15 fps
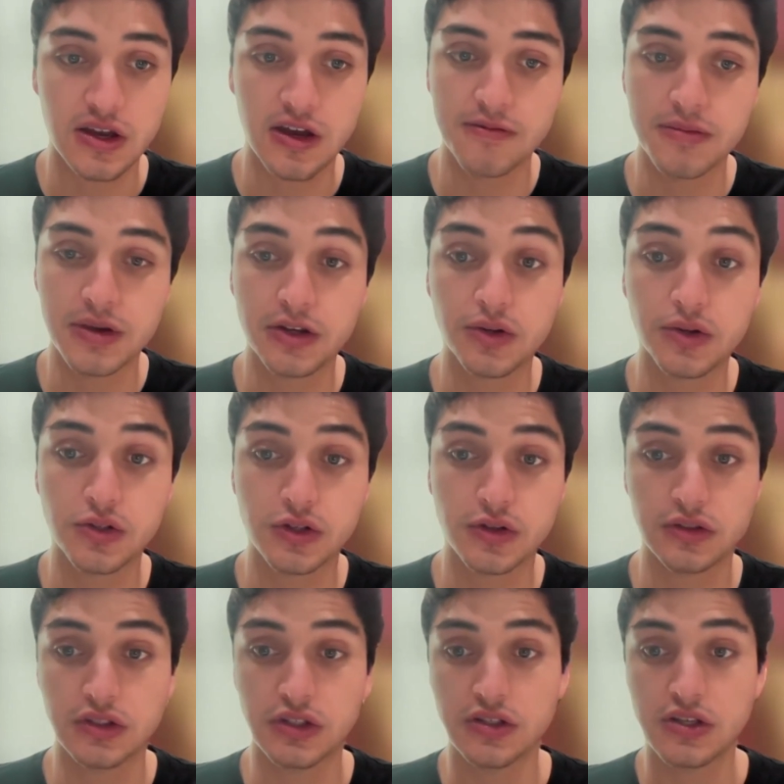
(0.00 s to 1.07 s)
of medical
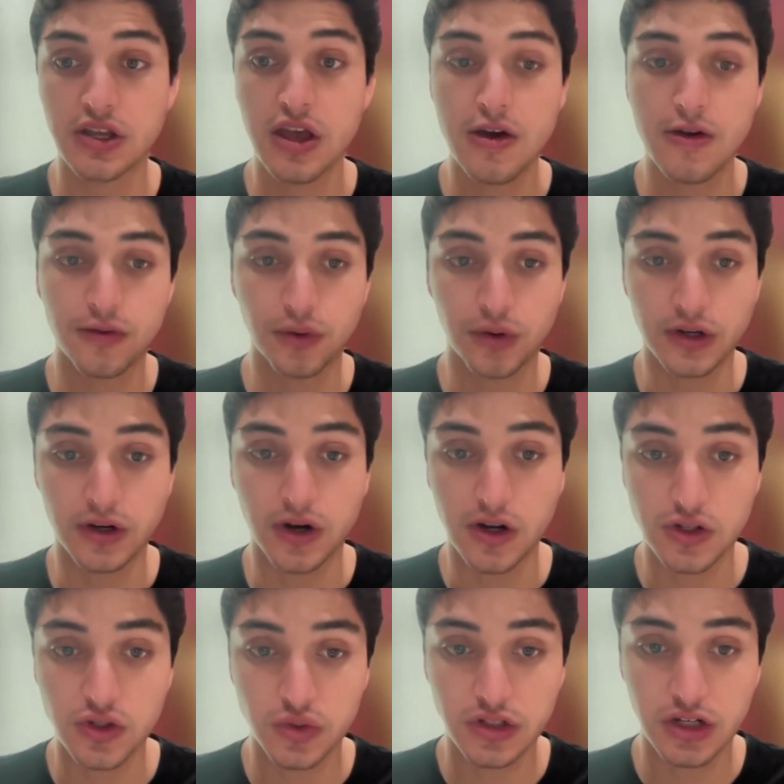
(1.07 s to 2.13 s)
services for
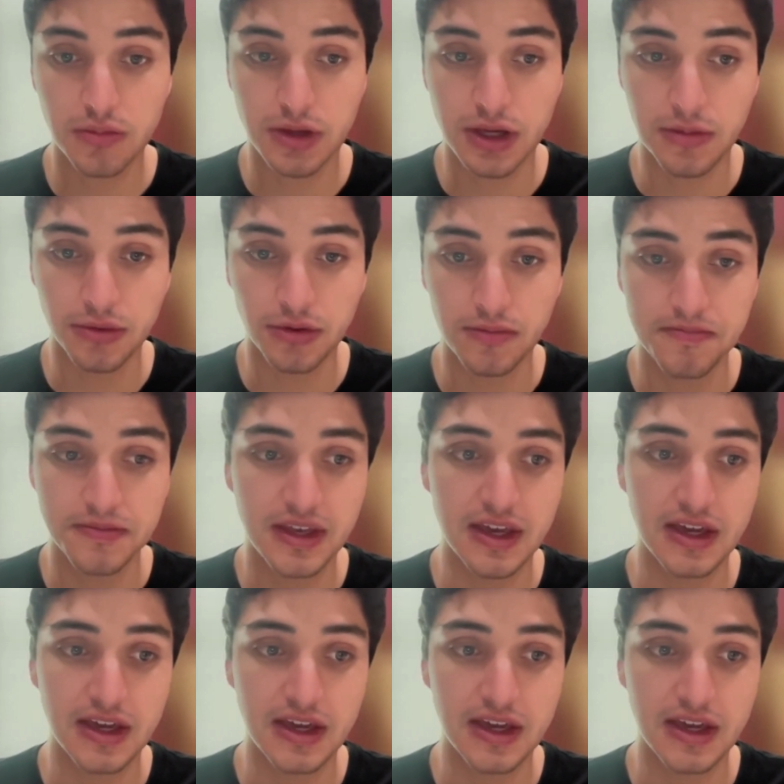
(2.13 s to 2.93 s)
incarcerated people,